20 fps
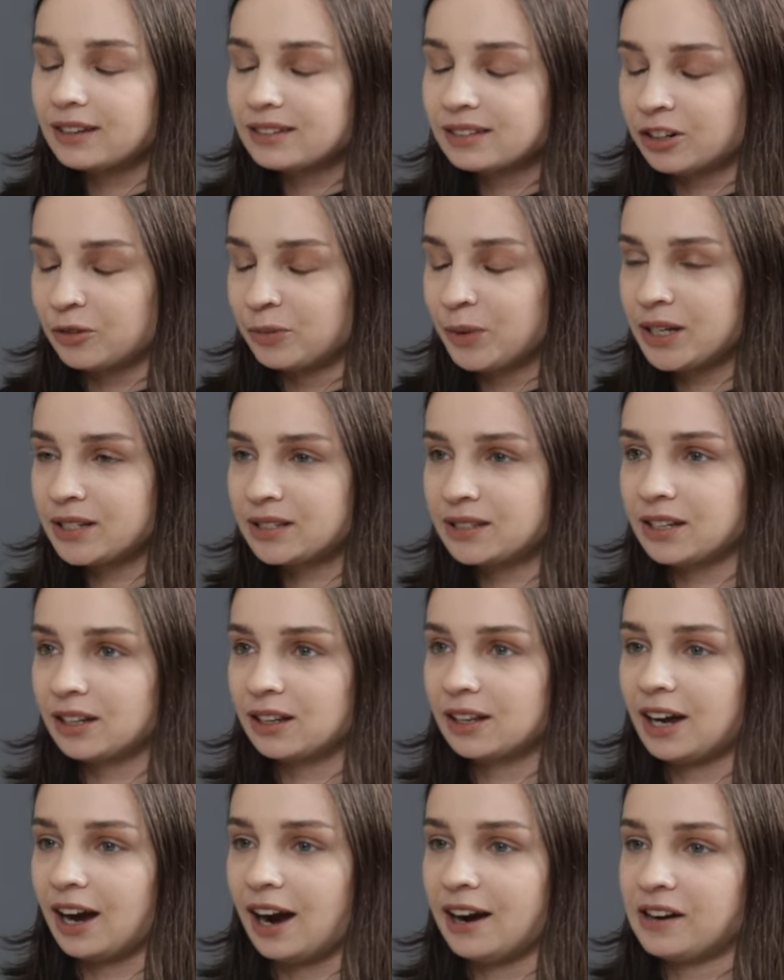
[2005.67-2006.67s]
Serbia is
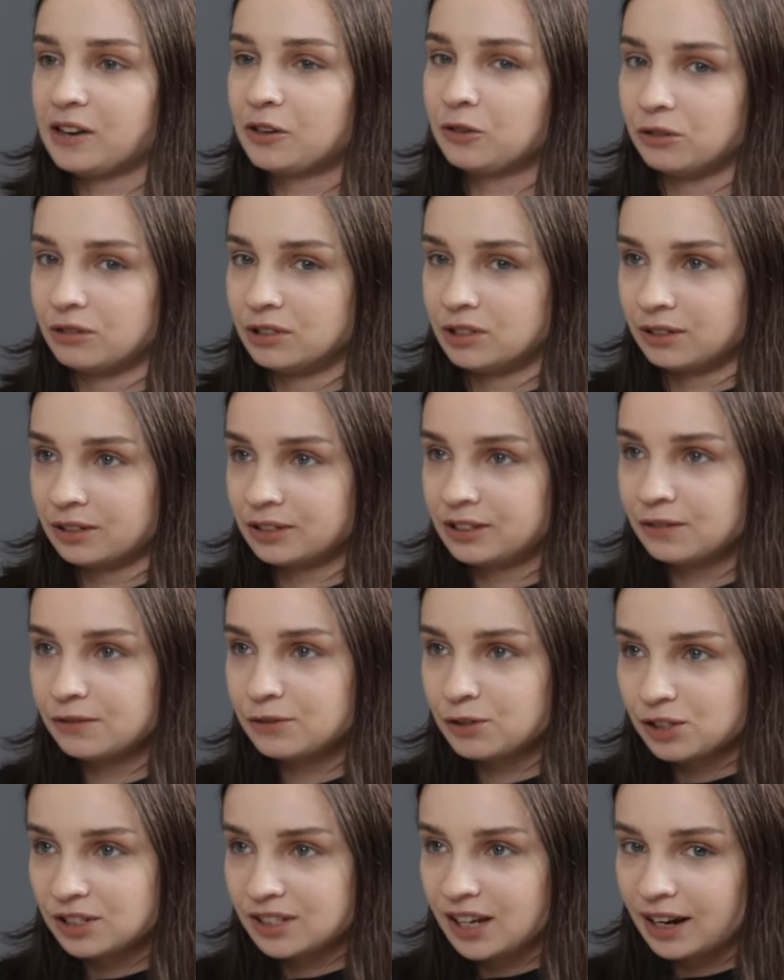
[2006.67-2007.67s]
still kind of
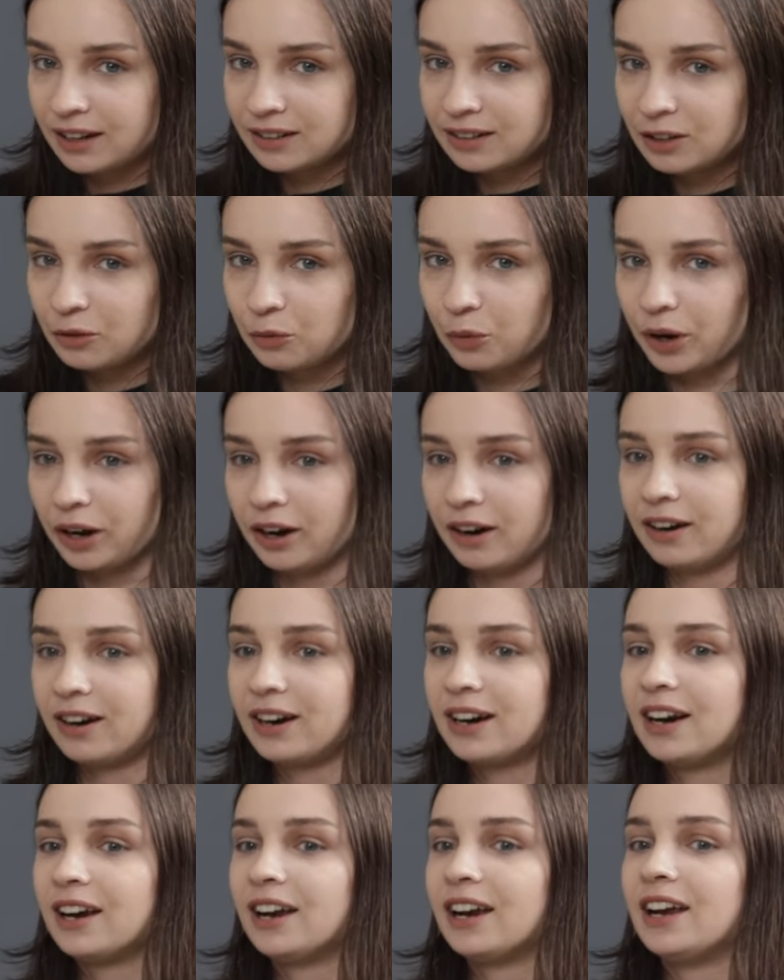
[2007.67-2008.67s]
conservative society
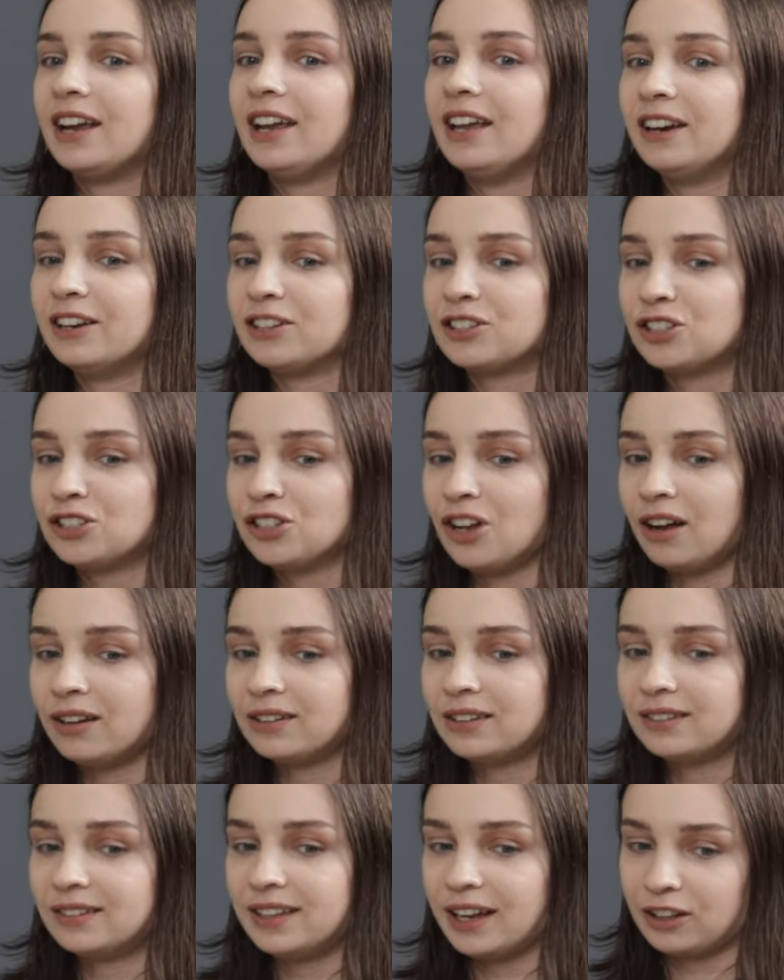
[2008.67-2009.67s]
where it is
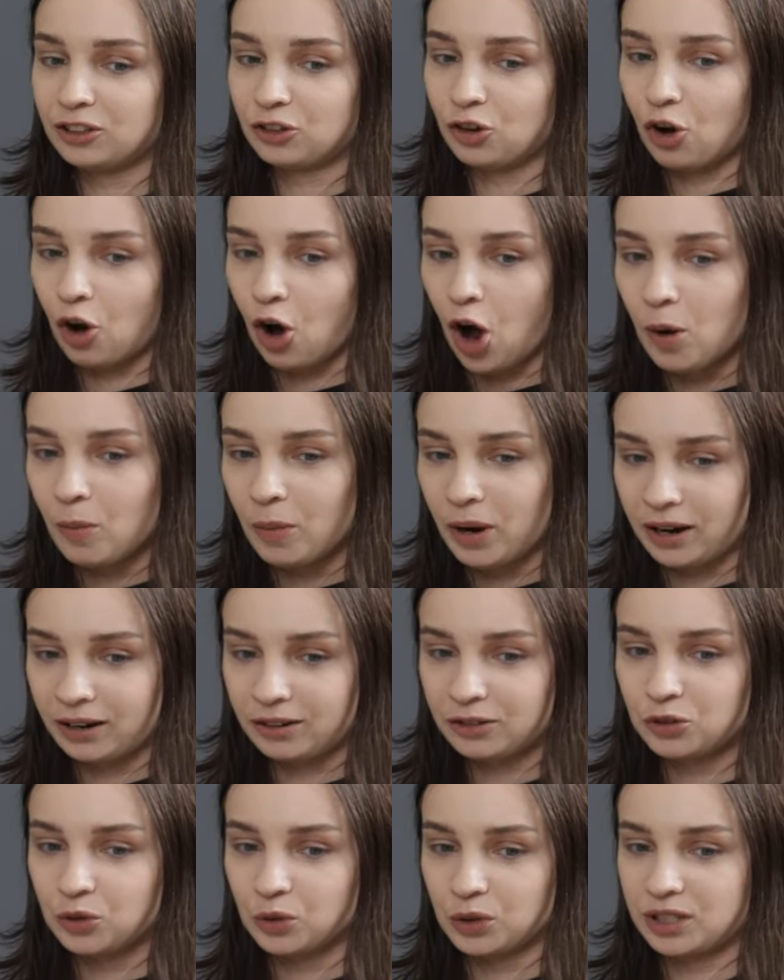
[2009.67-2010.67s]
not that
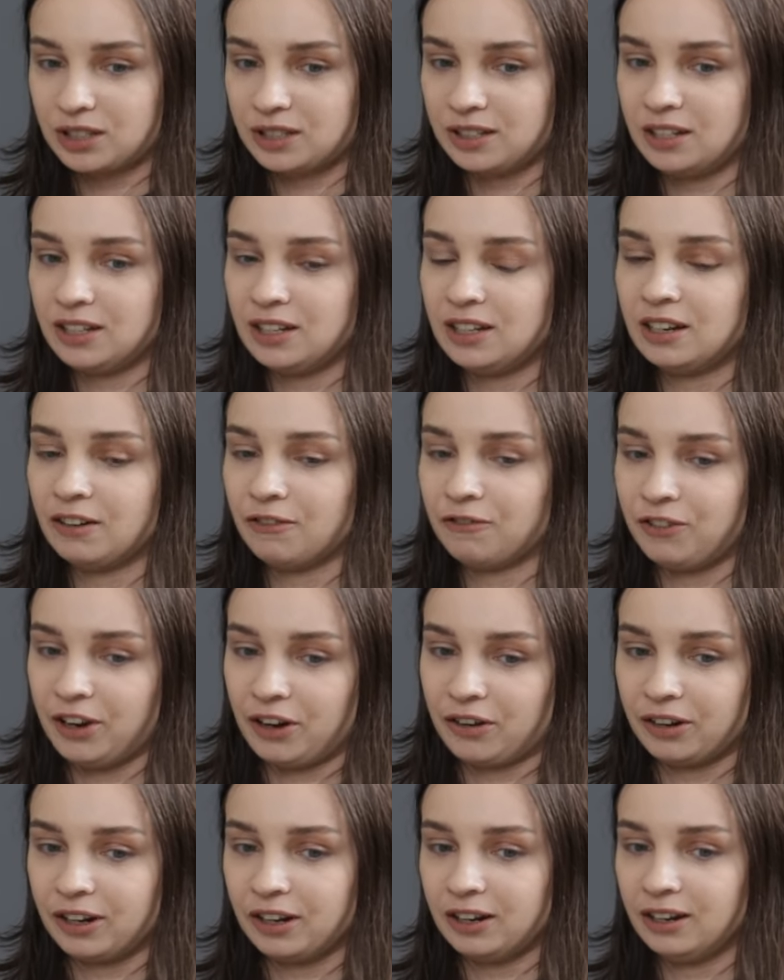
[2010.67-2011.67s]
common to see a
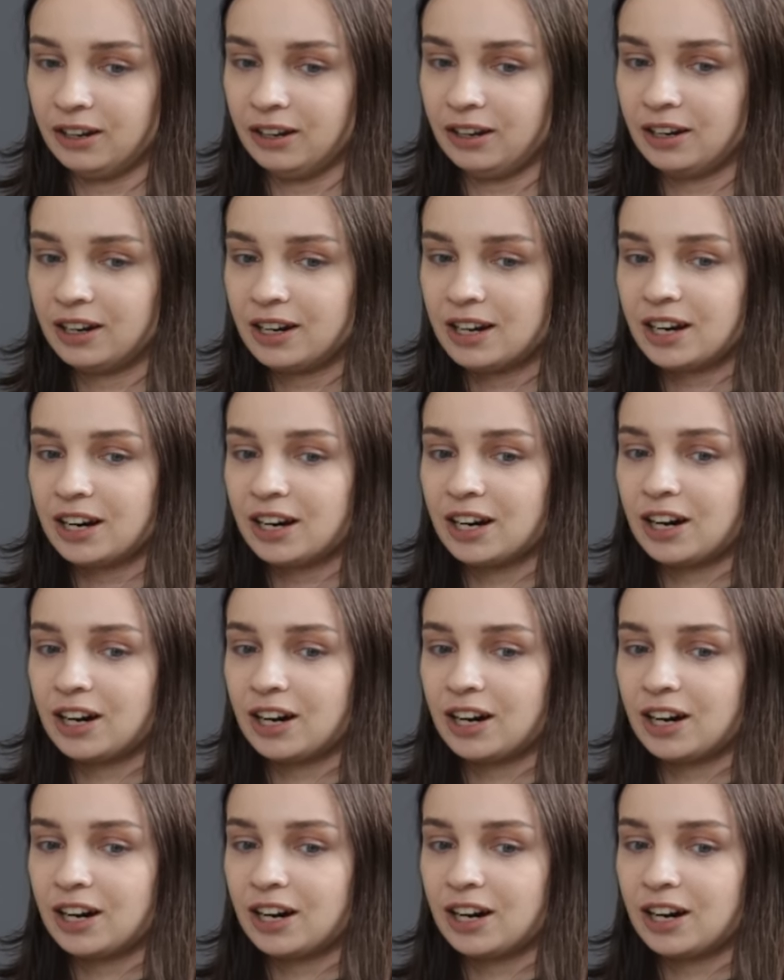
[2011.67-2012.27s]
very